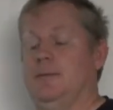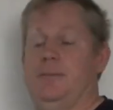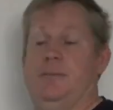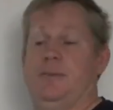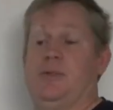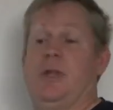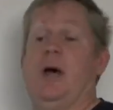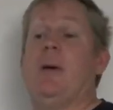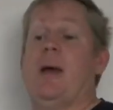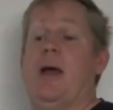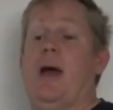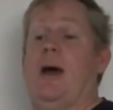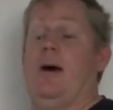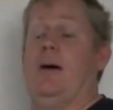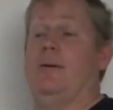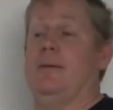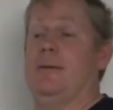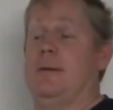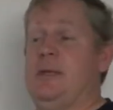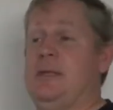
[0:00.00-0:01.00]

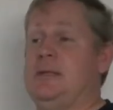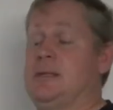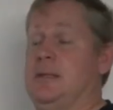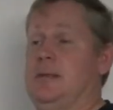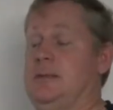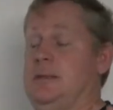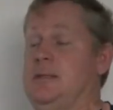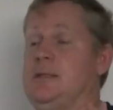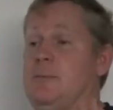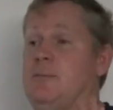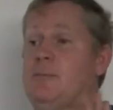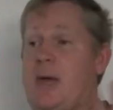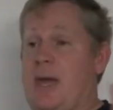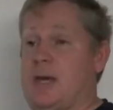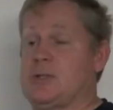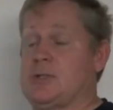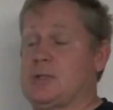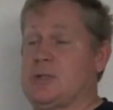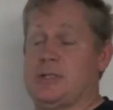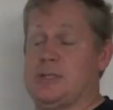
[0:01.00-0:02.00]
somehow. I mean, he's a
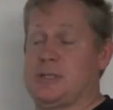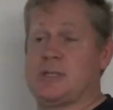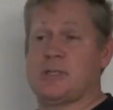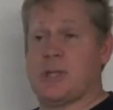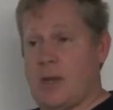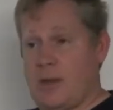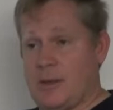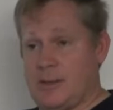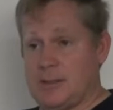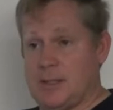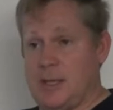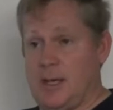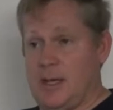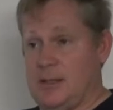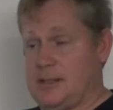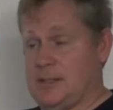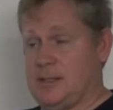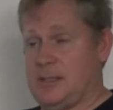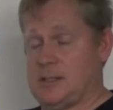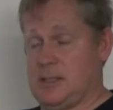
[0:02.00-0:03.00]
master, because that's all he
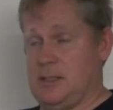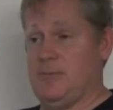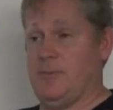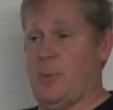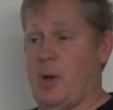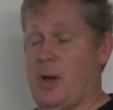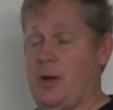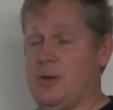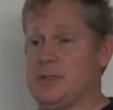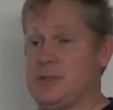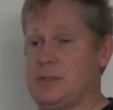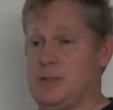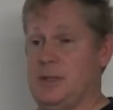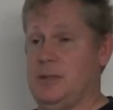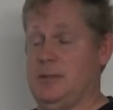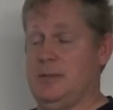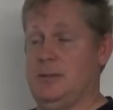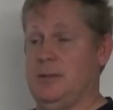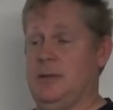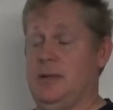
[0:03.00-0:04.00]
does. That's, if Paul's
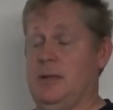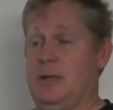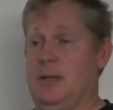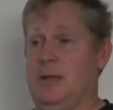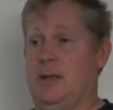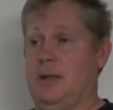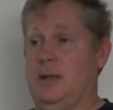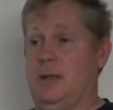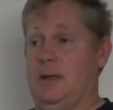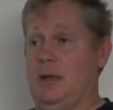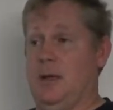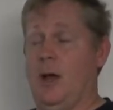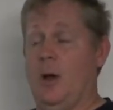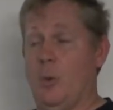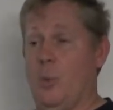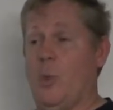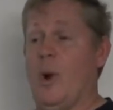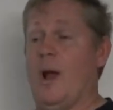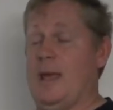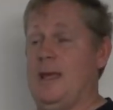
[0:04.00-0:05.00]

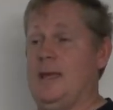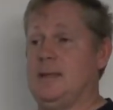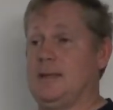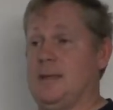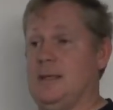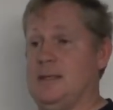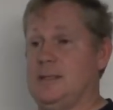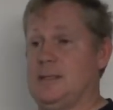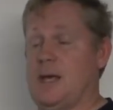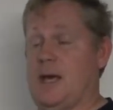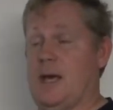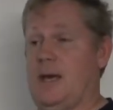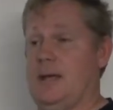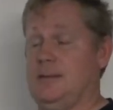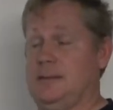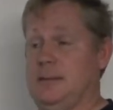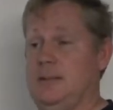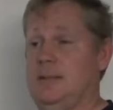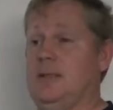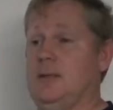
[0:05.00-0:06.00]
awake and he's not
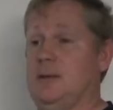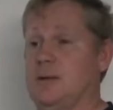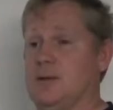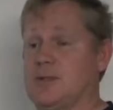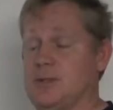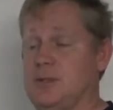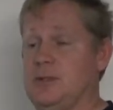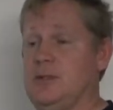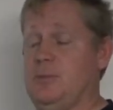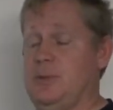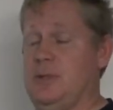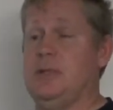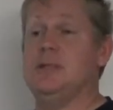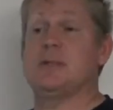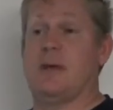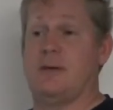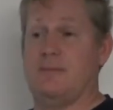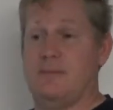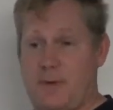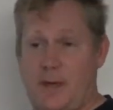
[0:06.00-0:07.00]
eating or sleeping, he's
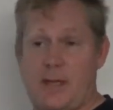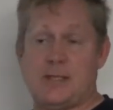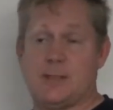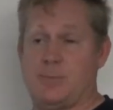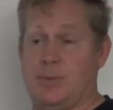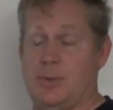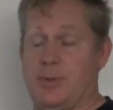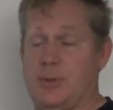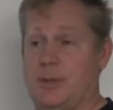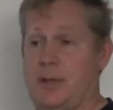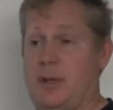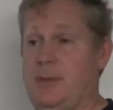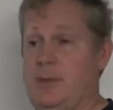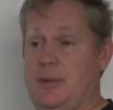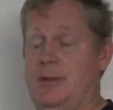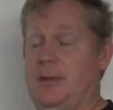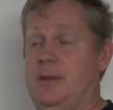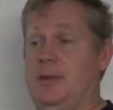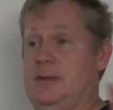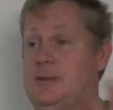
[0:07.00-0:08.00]
on
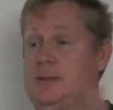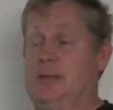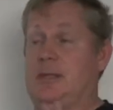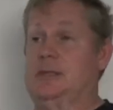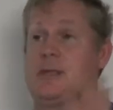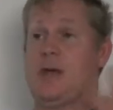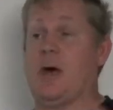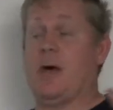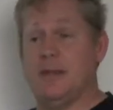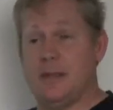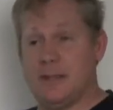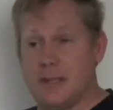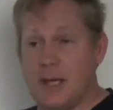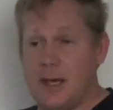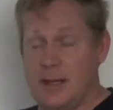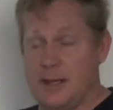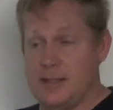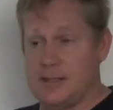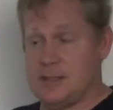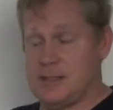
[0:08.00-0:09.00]
Facebook. So that's all he
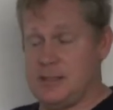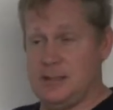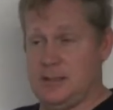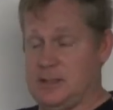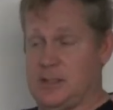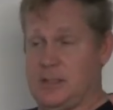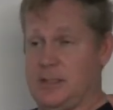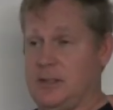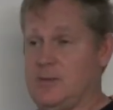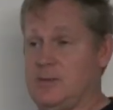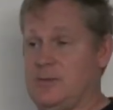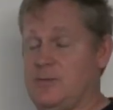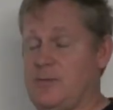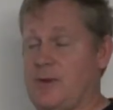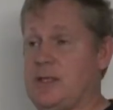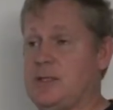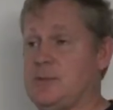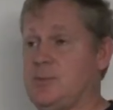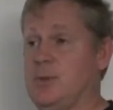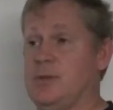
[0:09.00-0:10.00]
does. He just lives in
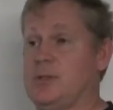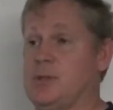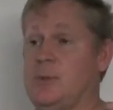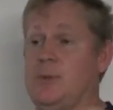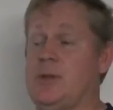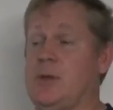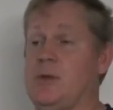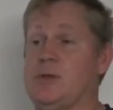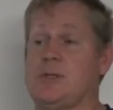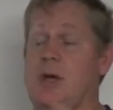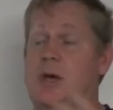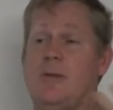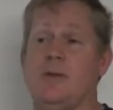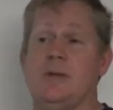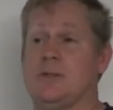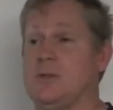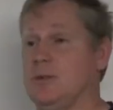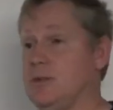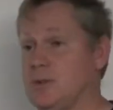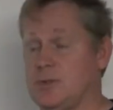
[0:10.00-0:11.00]
Facebook. So he knows all
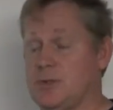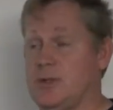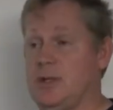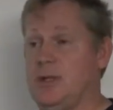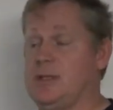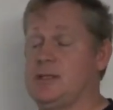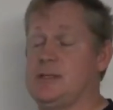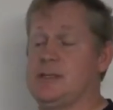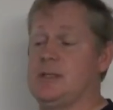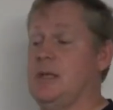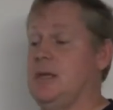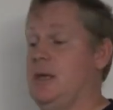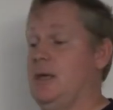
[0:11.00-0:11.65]
these little tricks.